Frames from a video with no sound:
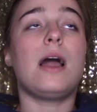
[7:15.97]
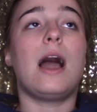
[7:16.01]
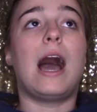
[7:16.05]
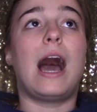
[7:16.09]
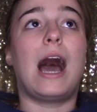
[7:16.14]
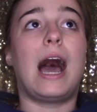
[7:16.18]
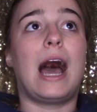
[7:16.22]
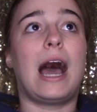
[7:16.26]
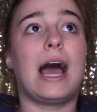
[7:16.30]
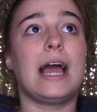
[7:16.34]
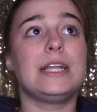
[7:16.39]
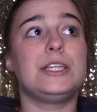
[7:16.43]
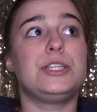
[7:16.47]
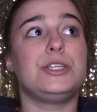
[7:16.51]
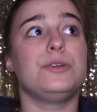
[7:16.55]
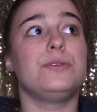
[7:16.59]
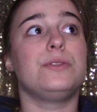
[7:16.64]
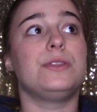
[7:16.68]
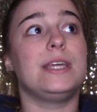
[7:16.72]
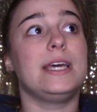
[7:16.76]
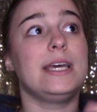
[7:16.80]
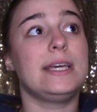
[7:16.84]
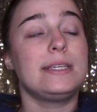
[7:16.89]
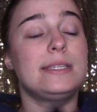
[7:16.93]
I do
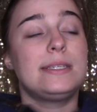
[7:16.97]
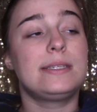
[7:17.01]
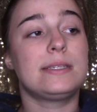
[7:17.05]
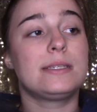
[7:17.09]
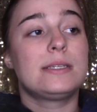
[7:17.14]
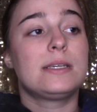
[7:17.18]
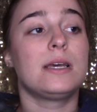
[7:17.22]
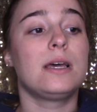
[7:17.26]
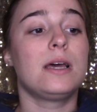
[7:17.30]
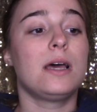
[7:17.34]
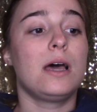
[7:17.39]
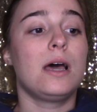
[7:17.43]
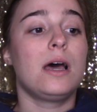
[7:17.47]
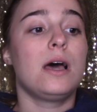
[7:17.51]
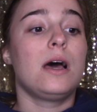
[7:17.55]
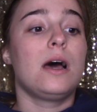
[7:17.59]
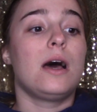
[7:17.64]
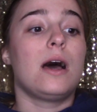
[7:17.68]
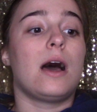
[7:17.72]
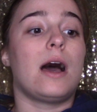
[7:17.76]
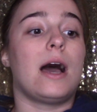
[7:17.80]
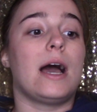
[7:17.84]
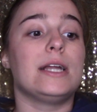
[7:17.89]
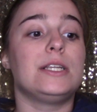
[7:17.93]
this.
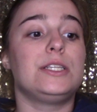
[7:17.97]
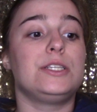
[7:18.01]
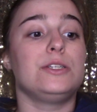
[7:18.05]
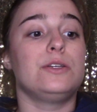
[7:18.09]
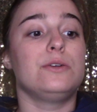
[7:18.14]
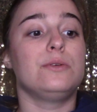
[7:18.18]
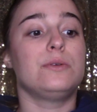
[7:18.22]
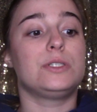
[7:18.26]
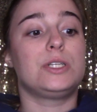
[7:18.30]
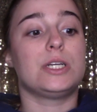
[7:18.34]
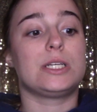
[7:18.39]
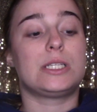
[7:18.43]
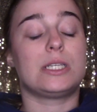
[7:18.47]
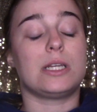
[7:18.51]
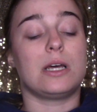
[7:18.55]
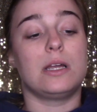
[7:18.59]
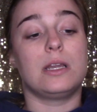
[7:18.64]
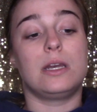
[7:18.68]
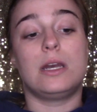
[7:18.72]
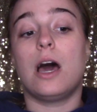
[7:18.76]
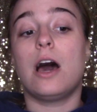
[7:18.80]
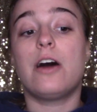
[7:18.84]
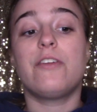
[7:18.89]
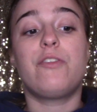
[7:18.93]
I do just
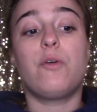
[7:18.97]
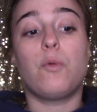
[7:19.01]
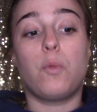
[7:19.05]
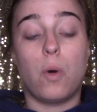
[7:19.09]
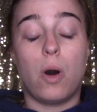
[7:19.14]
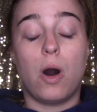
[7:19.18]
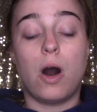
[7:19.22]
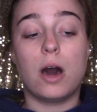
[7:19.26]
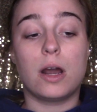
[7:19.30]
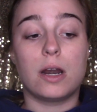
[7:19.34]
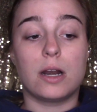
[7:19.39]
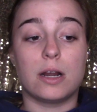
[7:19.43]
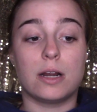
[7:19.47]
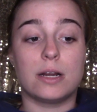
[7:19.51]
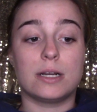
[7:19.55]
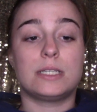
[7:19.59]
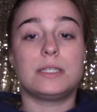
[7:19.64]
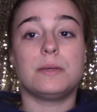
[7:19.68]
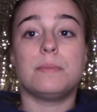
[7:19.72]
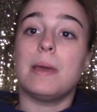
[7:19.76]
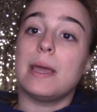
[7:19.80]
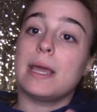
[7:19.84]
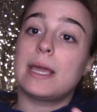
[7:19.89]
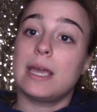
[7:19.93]
enough water
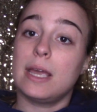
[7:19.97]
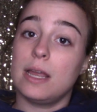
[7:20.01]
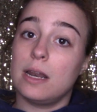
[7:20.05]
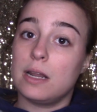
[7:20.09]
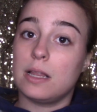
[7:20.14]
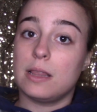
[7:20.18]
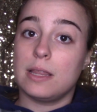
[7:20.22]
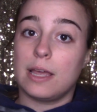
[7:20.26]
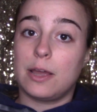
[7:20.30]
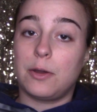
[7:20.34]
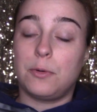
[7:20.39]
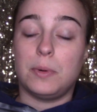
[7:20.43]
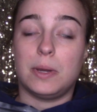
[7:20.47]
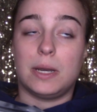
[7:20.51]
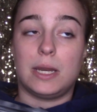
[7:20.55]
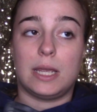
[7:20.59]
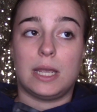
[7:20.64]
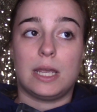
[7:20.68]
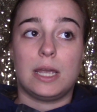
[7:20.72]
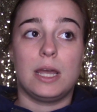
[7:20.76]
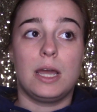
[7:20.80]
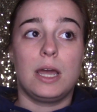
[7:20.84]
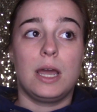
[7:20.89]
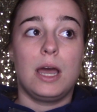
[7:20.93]
to make it
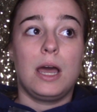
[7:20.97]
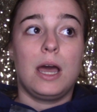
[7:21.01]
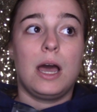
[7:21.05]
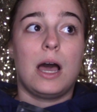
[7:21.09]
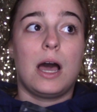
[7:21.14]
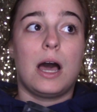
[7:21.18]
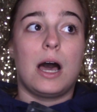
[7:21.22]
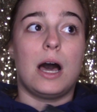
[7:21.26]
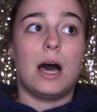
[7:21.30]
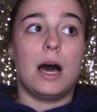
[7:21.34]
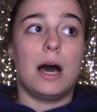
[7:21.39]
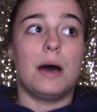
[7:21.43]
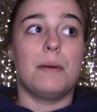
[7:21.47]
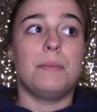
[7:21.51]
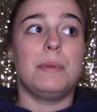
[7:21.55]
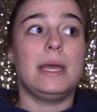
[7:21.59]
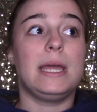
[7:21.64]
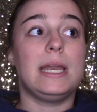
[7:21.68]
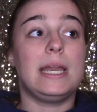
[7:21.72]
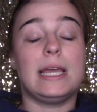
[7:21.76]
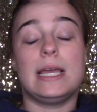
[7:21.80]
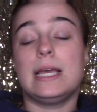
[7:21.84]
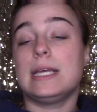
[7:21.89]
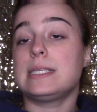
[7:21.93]
liquidy.
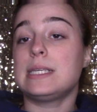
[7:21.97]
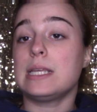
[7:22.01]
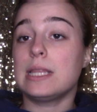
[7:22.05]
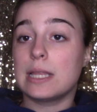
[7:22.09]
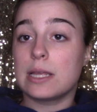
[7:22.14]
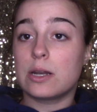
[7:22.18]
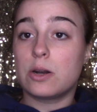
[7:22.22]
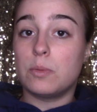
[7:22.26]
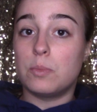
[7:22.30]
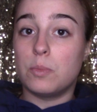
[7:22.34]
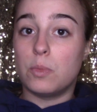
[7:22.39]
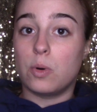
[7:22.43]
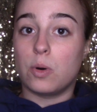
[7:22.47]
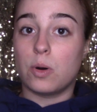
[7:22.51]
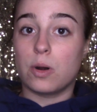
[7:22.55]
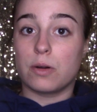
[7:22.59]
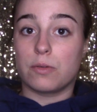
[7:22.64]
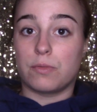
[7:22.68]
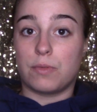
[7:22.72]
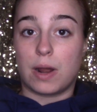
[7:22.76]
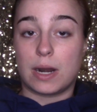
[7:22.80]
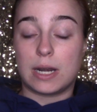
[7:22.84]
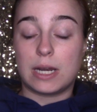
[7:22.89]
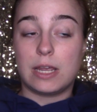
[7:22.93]
It is a little more
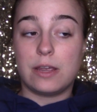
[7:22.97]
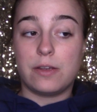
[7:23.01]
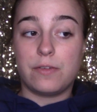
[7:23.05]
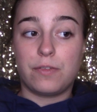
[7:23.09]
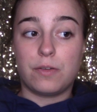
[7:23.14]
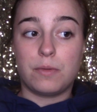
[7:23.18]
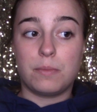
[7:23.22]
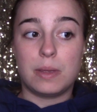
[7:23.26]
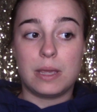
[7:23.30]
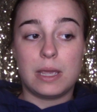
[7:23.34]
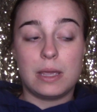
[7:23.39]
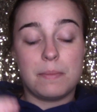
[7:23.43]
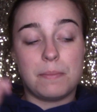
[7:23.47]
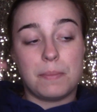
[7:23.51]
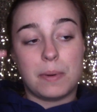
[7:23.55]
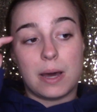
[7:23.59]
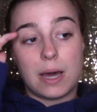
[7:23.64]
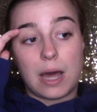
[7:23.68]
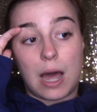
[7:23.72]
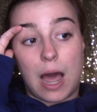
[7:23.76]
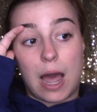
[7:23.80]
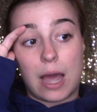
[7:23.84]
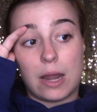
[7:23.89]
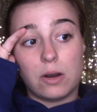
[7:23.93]
runny for me,
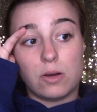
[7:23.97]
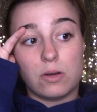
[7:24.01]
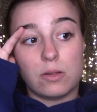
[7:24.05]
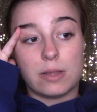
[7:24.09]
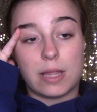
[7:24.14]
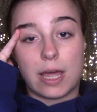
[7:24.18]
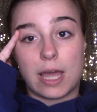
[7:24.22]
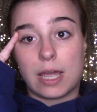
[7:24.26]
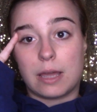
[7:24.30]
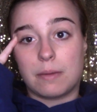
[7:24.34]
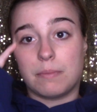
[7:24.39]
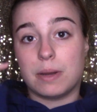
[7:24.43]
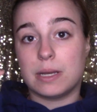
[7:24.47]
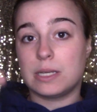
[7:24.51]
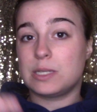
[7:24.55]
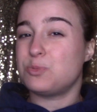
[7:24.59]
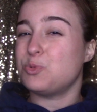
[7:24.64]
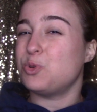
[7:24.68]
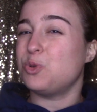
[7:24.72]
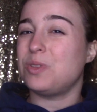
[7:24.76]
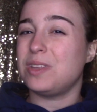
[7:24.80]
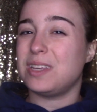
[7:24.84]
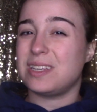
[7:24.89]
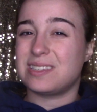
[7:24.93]
but I don't like my
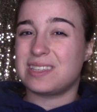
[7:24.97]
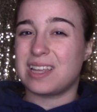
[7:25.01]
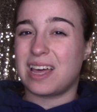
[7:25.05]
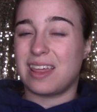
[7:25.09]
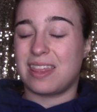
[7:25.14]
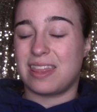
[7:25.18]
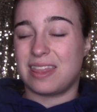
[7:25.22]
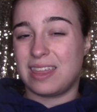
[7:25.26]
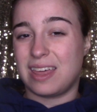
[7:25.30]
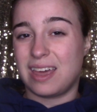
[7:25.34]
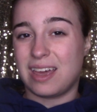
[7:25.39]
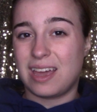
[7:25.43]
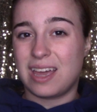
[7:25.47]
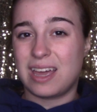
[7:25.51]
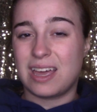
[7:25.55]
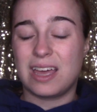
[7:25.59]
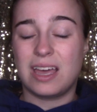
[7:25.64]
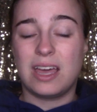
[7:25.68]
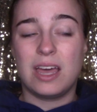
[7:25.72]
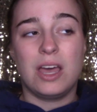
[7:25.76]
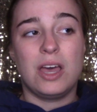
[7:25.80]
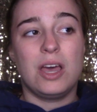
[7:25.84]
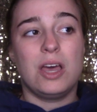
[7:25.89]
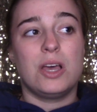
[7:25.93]
smoothies that thick,
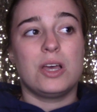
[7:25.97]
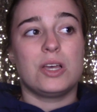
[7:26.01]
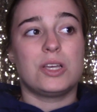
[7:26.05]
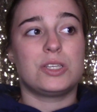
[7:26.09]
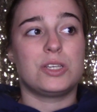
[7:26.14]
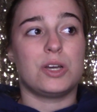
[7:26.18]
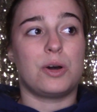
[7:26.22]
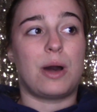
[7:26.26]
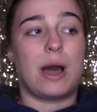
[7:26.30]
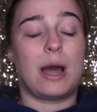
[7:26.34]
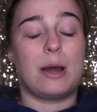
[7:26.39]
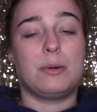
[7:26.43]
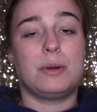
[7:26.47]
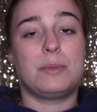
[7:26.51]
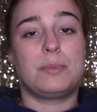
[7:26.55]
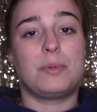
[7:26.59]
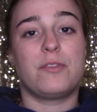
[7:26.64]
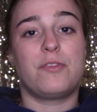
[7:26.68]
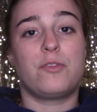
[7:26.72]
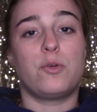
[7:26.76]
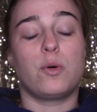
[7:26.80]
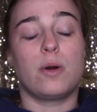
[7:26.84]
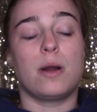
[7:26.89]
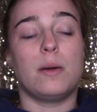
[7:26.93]
so I would
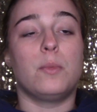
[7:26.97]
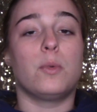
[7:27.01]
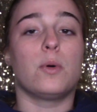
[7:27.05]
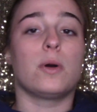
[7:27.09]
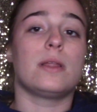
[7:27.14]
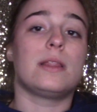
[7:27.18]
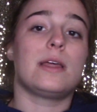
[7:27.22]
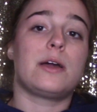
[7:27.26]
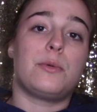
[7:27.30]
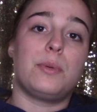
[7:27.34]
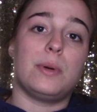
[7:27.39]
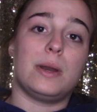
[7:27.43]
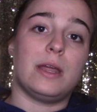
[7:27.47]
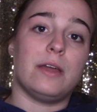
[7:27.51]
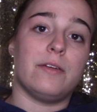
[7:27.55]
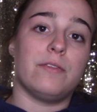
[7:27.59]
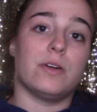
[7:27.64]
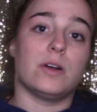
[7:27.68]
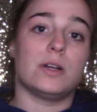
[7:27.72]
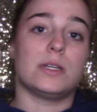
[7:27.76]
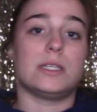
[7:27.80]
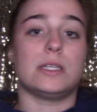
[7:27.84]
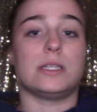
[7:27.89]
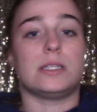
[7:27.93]
prefer it more liquidy
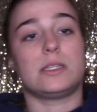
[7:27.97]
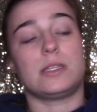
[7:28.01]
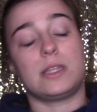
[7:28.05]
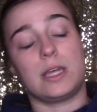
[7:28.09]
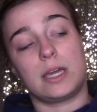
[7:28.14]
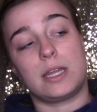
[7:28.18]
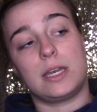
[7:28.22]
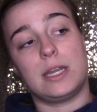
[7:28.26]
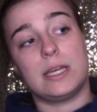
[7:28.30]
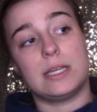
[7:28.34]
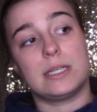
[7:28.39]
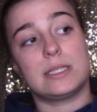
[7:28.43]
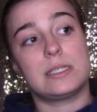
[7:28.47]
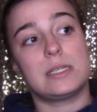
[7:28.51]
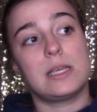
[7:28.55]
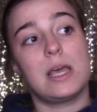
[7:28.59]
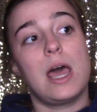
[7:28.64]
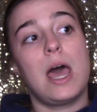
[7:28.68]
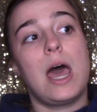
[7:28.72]
versus thickness.